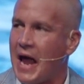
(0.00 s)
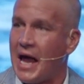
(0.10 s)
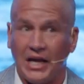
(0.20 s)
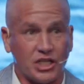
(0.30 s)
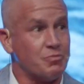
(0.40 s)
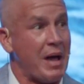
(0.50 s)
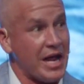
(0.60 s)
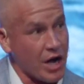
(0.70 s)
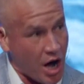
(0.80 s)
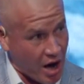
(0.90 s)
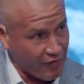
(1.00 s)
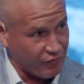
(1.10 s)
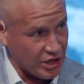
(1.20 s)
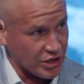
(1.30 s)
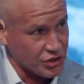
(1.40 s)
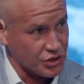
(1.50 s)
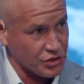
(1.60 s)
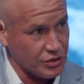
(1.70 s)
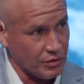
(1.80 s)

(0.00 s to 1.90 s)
And it's made obvious